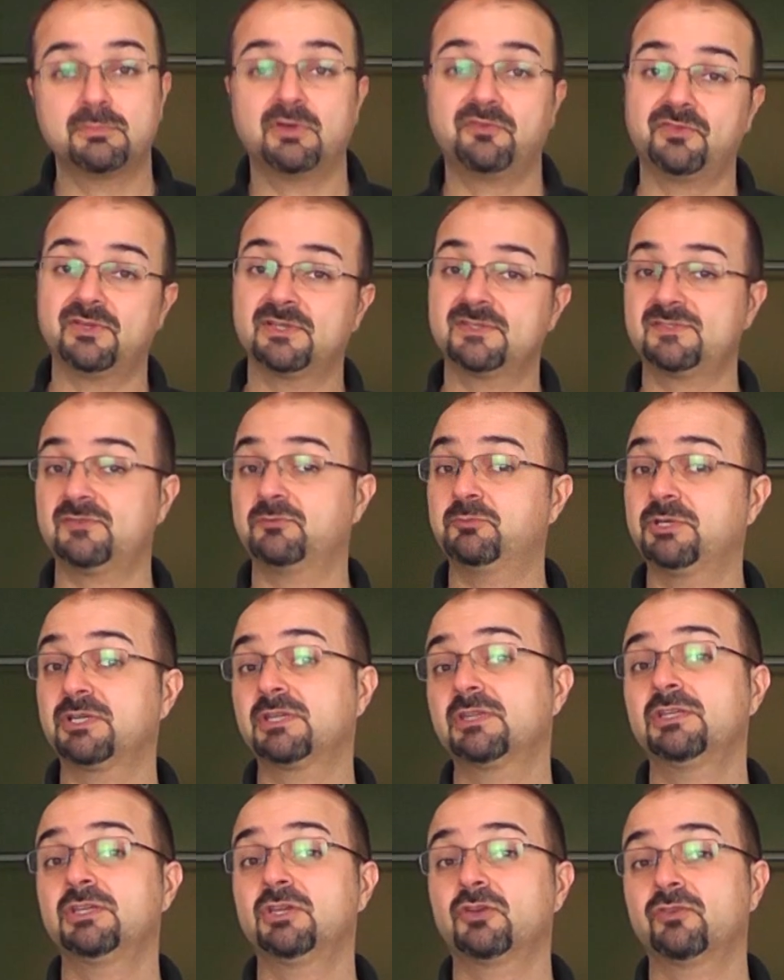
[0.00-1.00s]
muffins have been
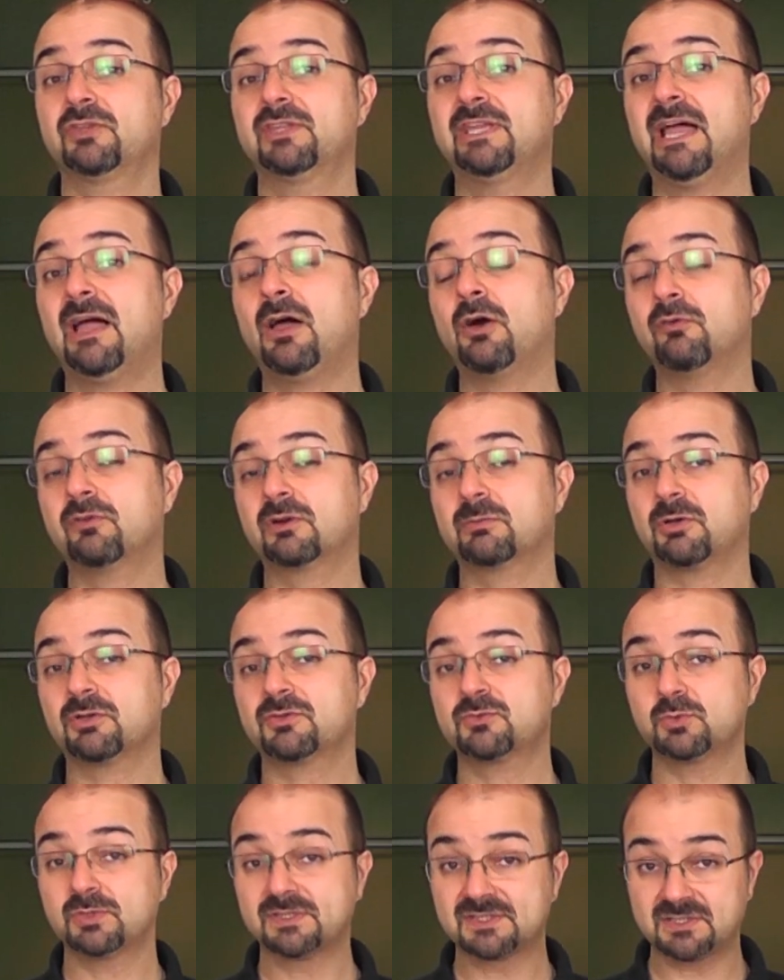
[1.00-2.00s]
in the oven now for about
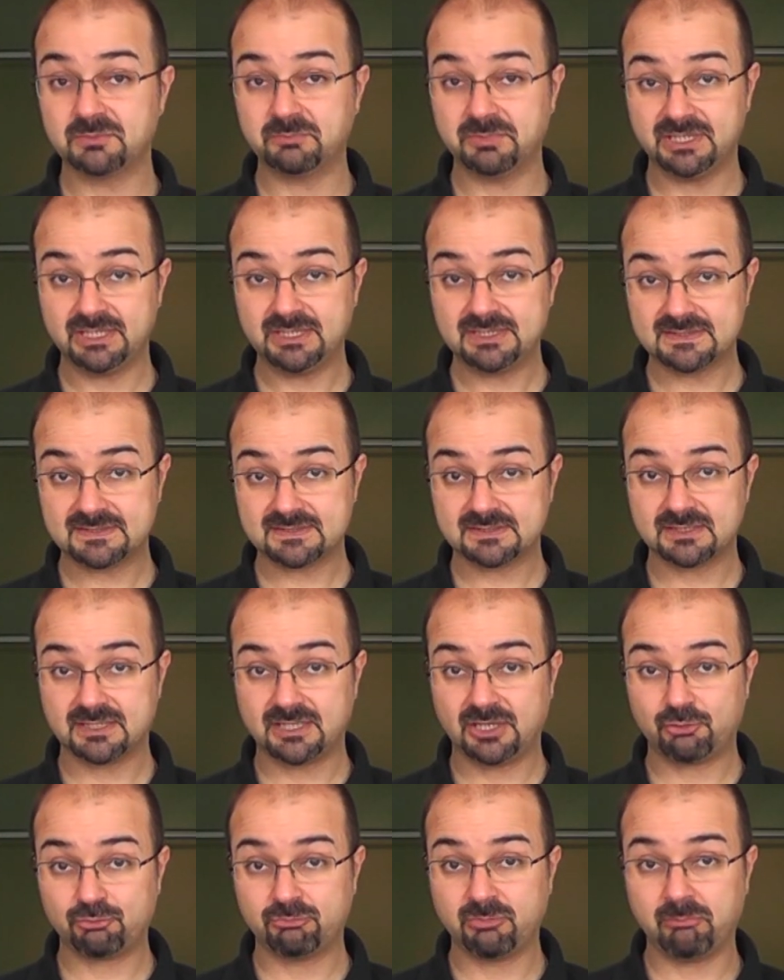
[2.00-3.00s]
20 minutes.
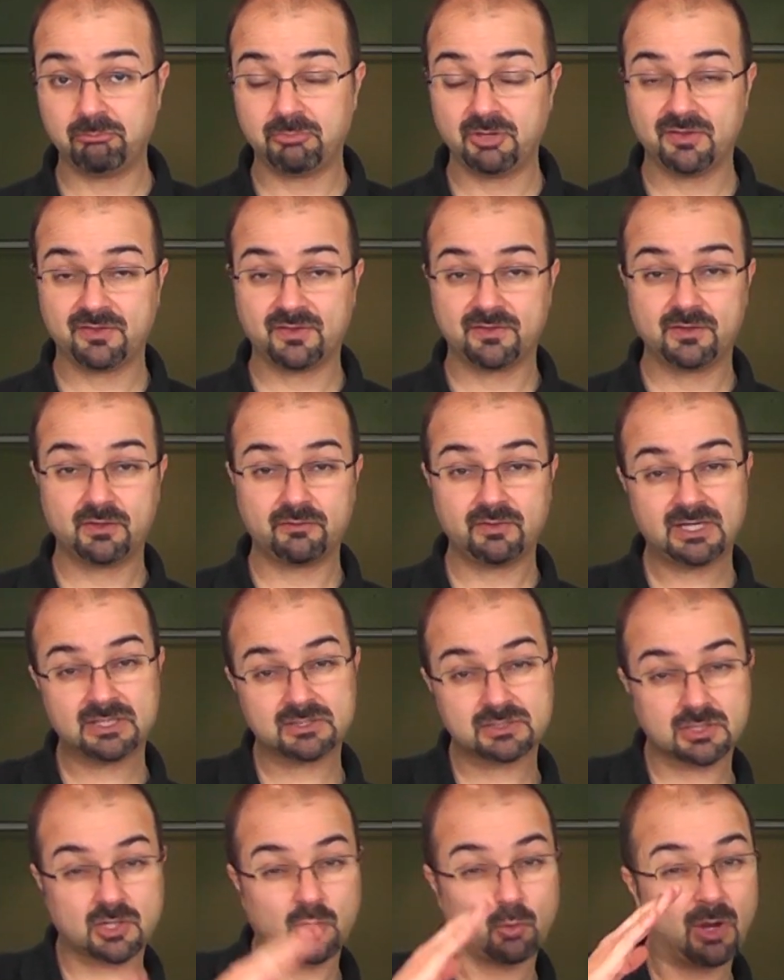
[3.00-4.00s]
Remember that the oven had
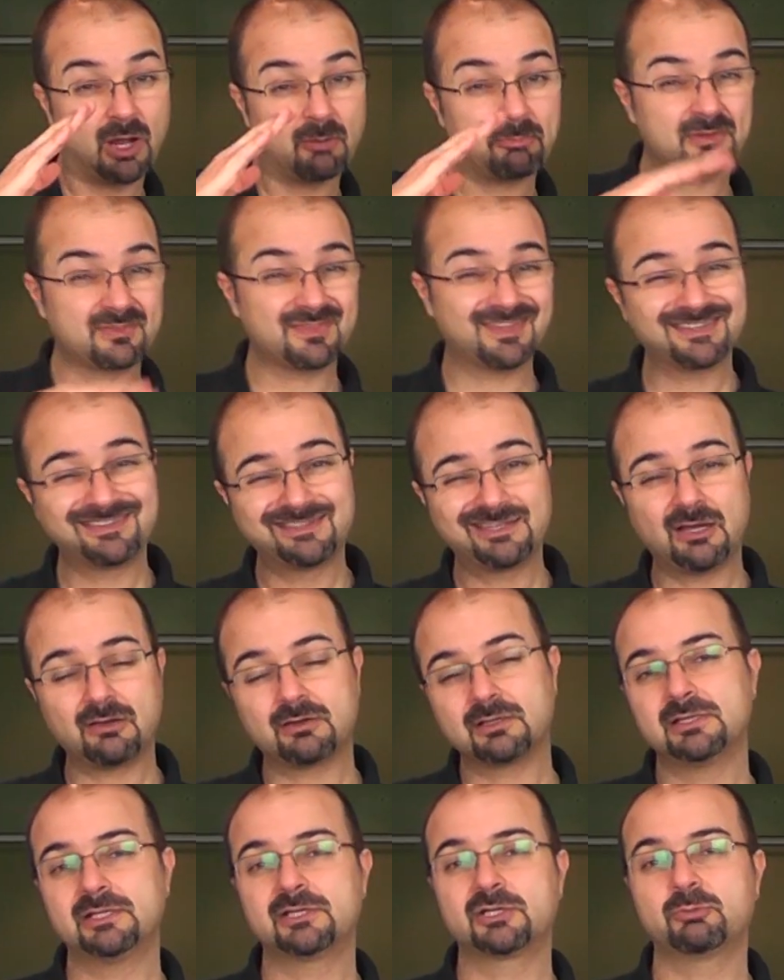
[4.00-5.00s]
to go up and then down
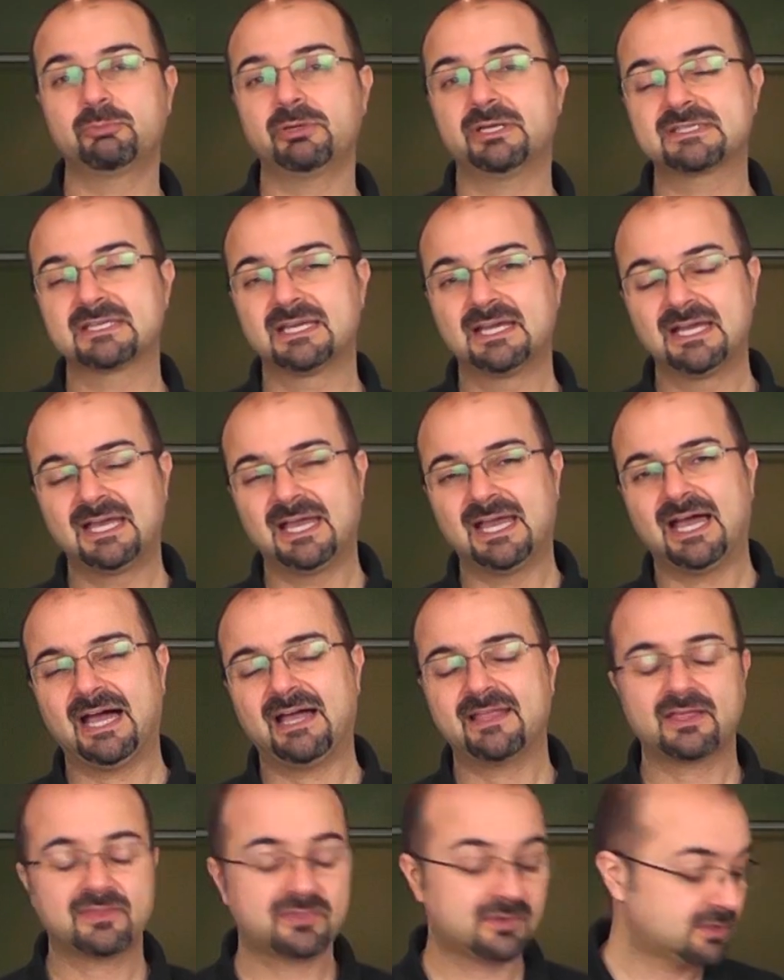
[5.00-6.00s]
a little bit.
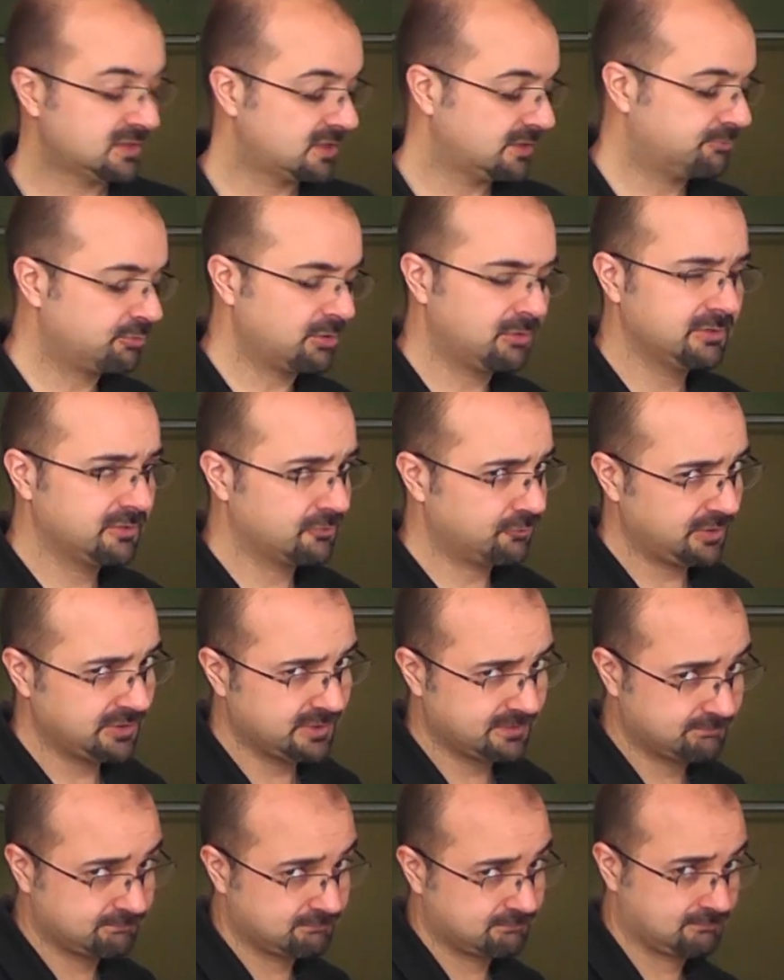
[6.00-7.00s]
And I think they're probably
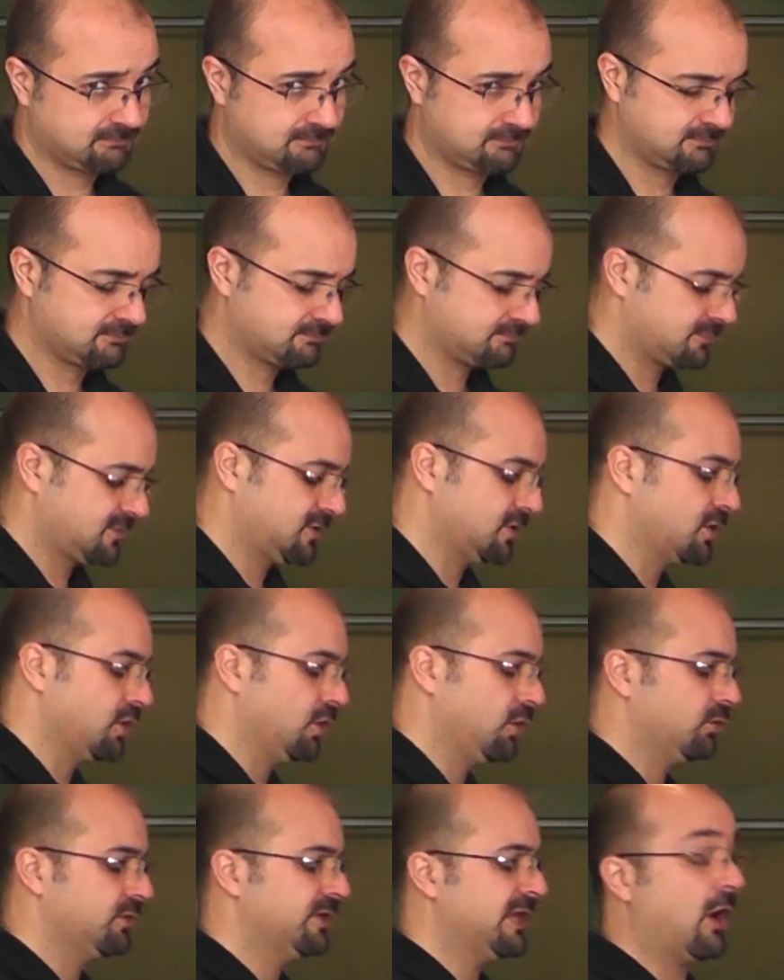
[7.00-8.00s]
ready to
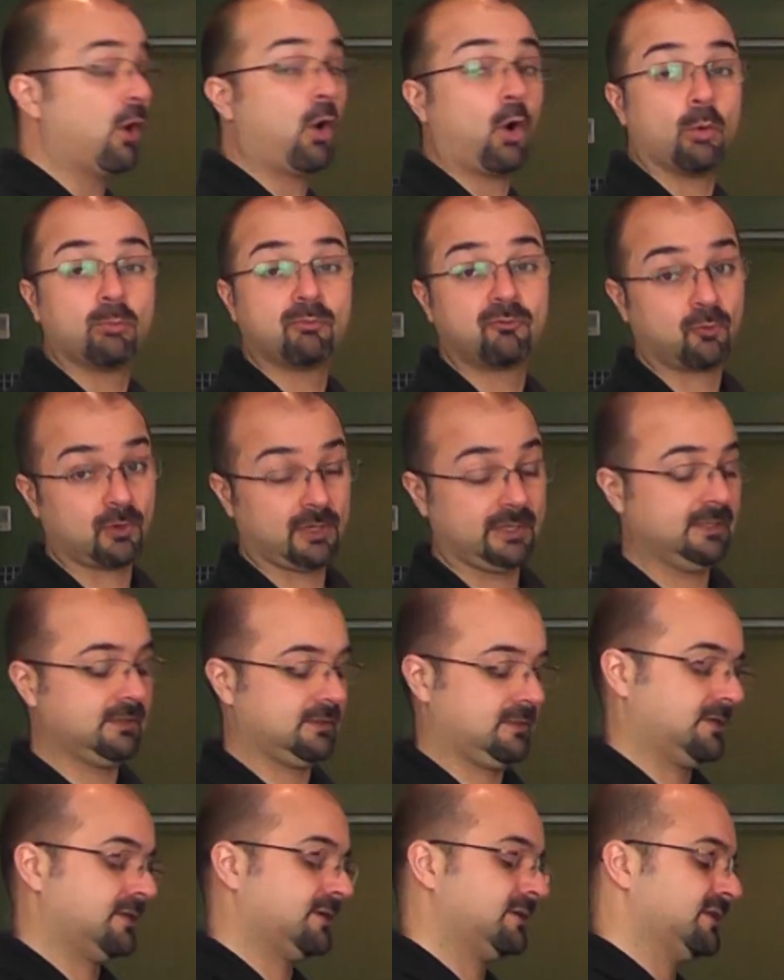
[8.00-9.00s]
go now, hopefully,
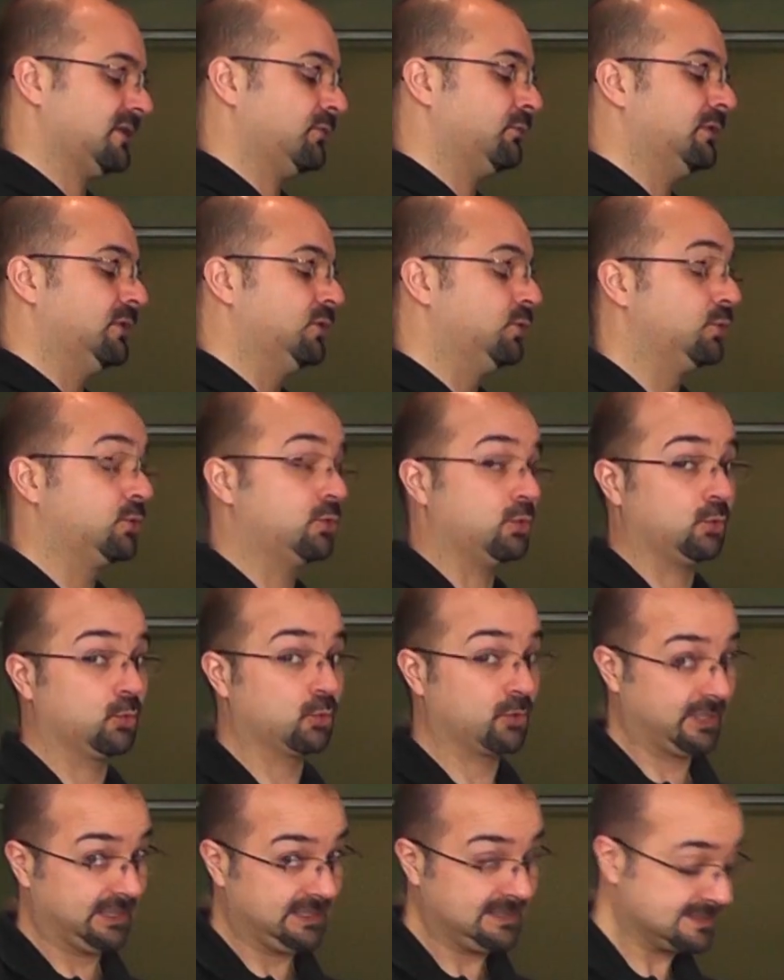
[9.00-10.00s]
and they will look all
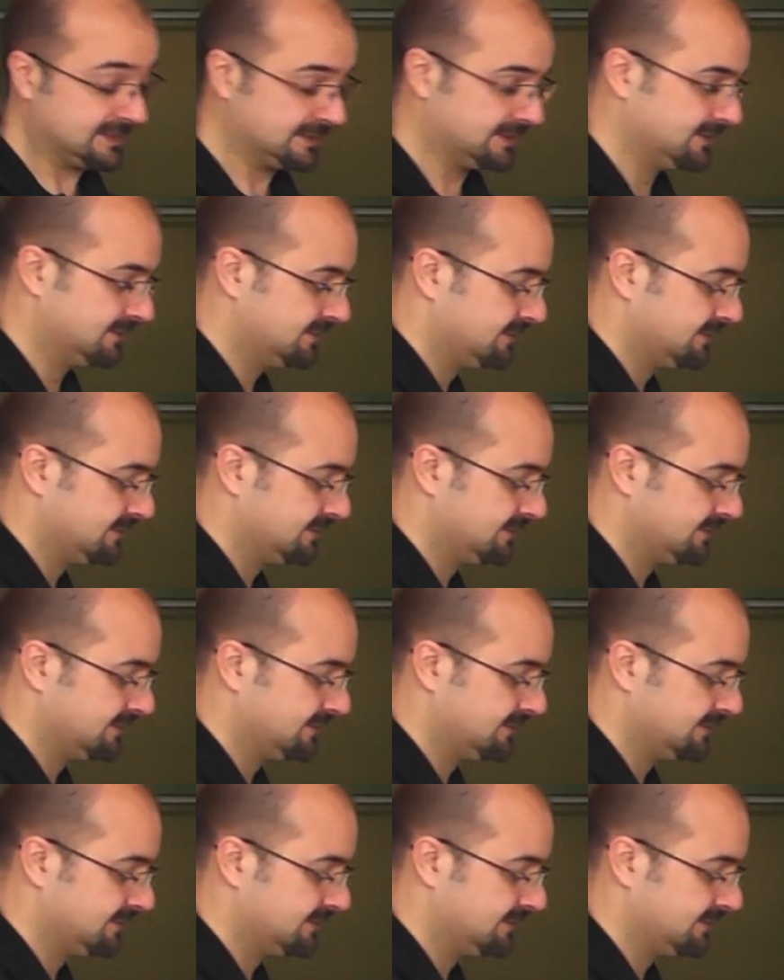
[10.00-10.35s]
right.